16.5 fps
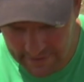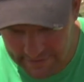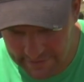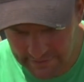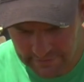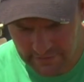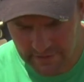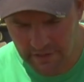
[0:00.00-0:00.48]

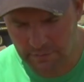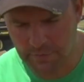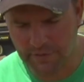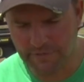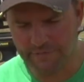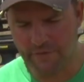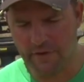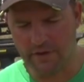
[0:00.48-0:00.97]
this is going to be
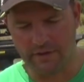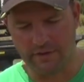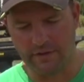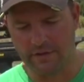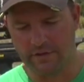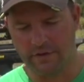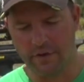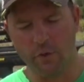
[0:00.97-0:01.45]
fun.
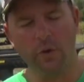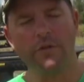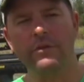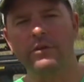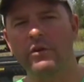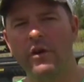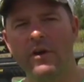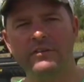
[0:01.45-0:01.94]
No
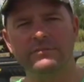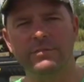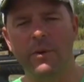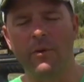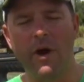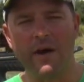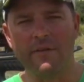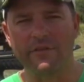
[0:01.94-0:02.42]
other
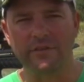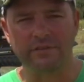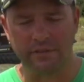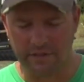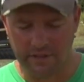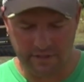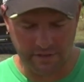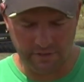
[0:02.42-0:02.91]
crossbow
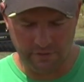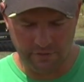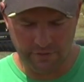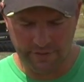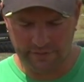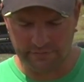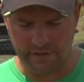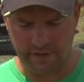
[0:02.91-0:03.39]
obviously can do
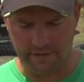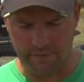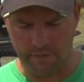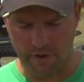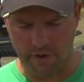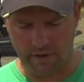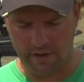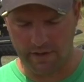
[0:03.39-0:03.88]
this on the
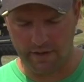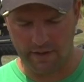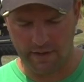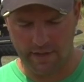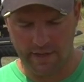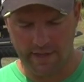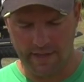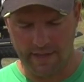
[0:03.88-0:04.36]
market,
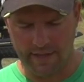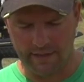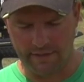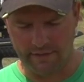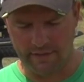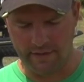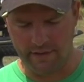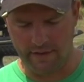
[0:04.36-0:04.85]

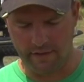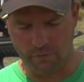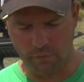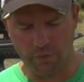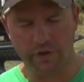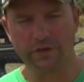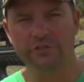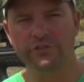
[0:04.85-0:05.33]
and we're
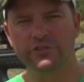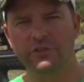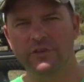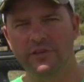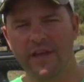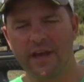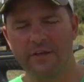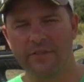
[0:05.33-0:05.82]
going to shoot
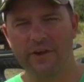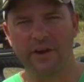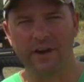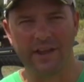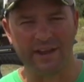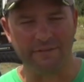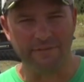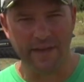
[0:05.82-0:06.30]
it down there. I
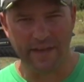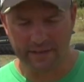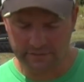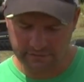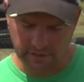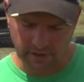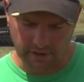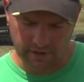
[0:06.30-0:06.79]
got a
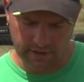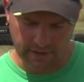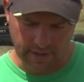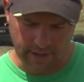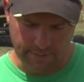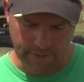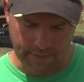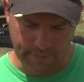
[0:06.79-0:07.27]
Vegas target
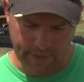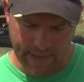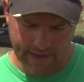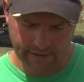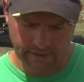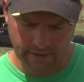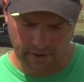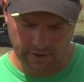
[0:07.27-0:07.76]
on my
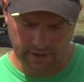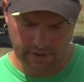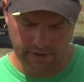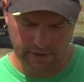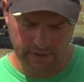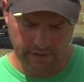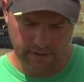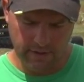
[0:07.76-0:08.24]
bag
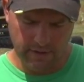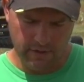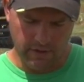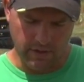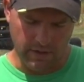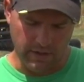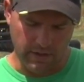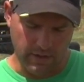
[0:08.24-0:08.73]
target.
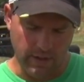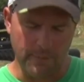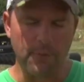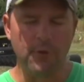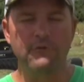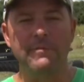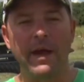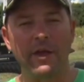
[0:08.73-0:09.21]
I
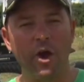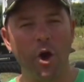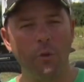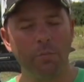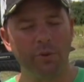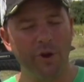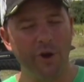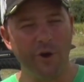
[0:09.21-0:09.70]
moved my
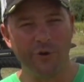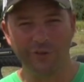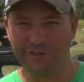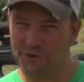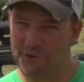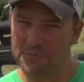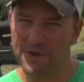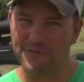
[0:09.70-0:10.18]
GoPro a
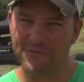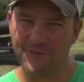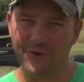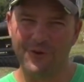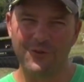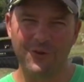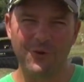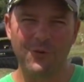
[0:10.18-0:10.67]
little bit
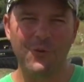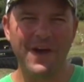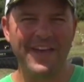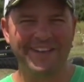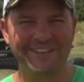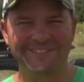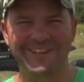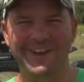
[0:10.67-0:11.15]
further
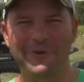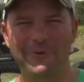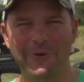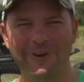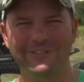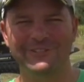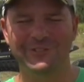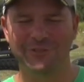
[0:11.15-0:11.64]
away because I don't
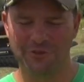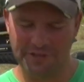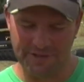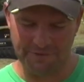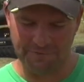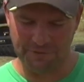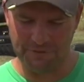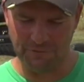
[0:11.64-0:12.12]
want to shoot
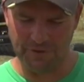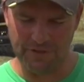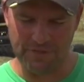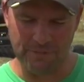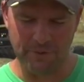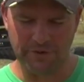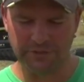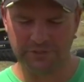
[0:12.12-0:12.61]
it with one of
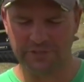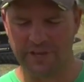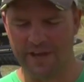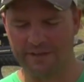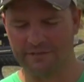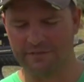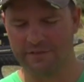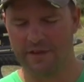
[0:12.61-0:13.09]
the bird
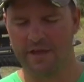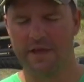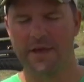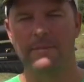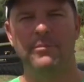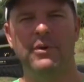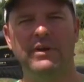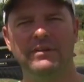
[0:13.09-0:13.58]
shots,
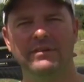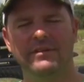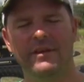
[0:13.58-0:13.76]
but